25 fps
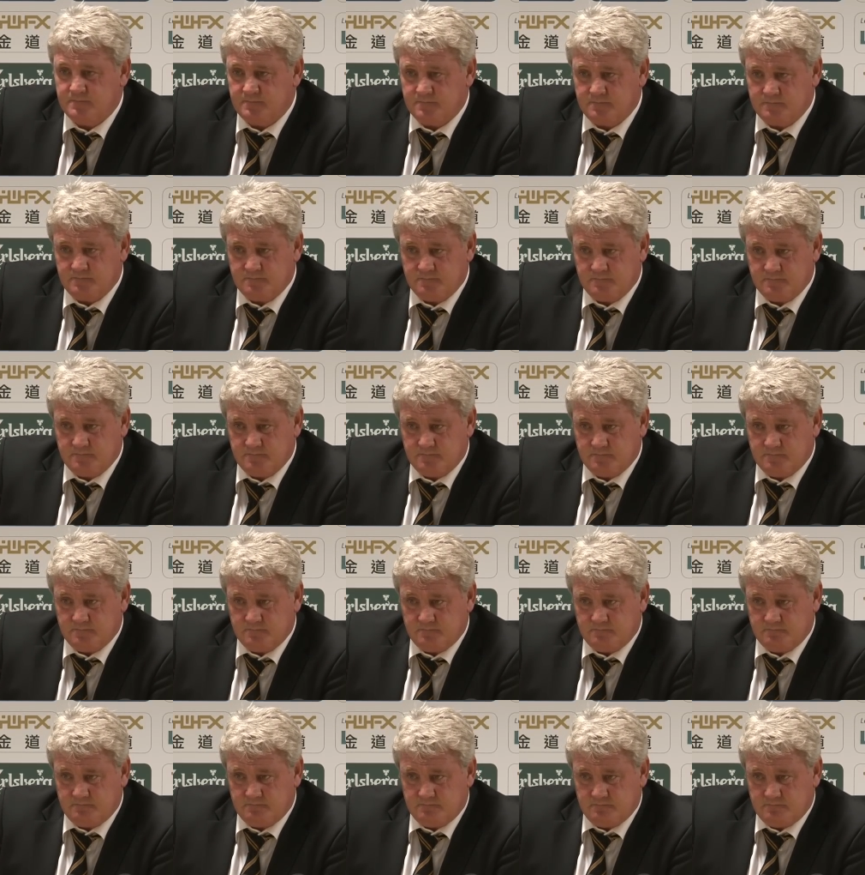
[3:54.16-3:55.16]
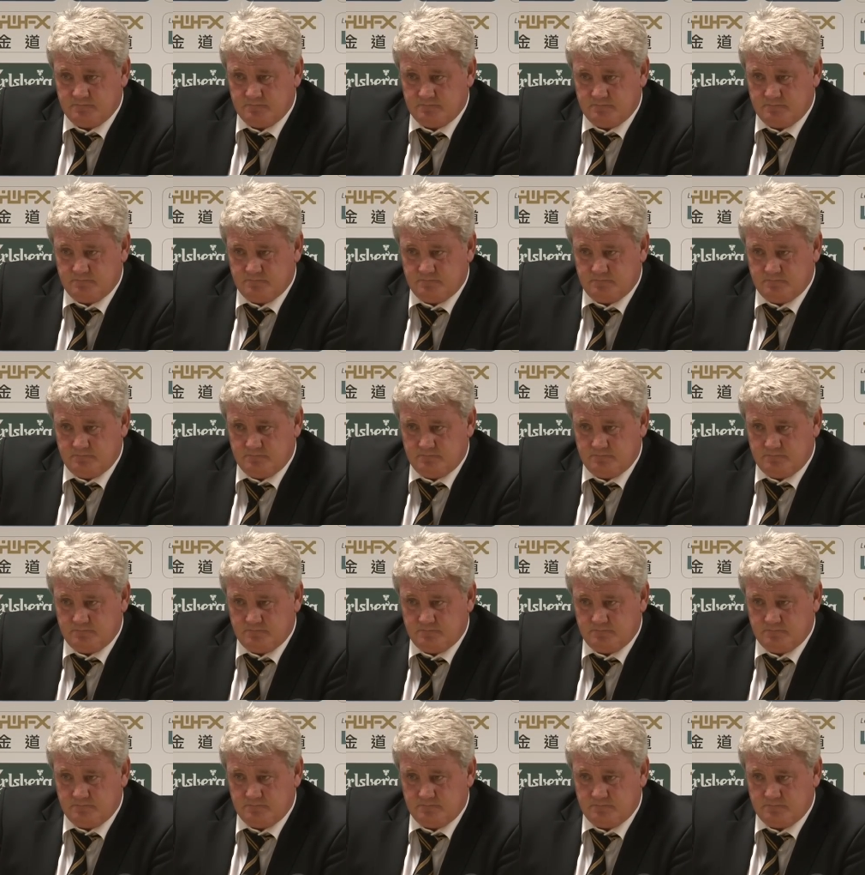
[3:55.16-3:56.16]

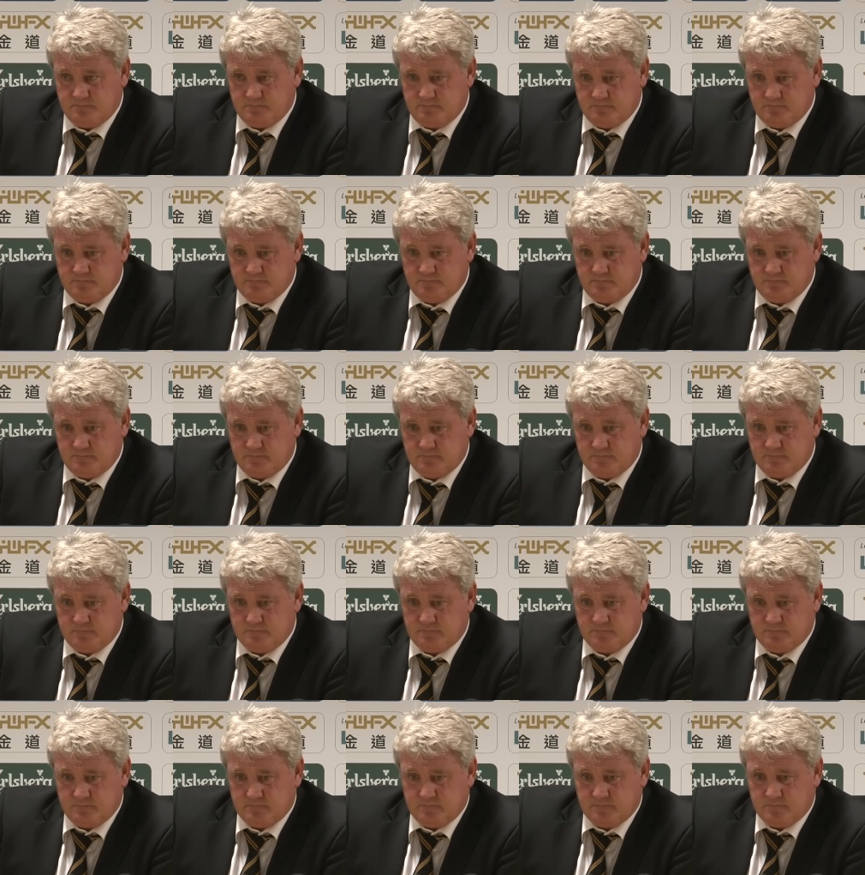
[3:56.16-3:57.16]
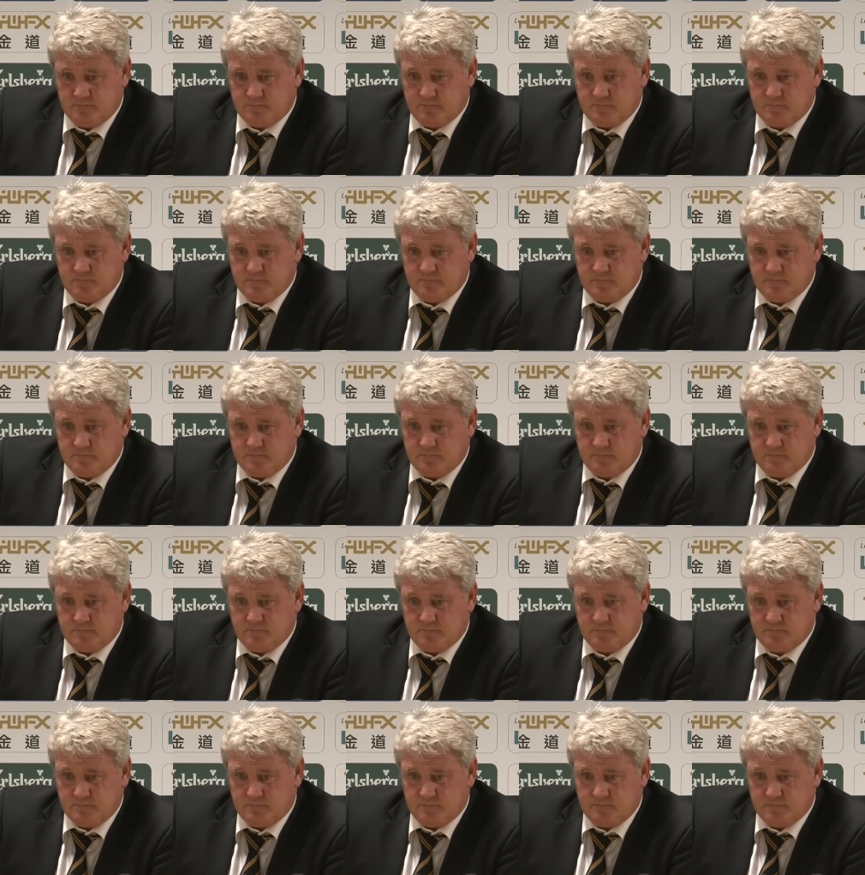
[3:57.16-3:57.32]
(silence)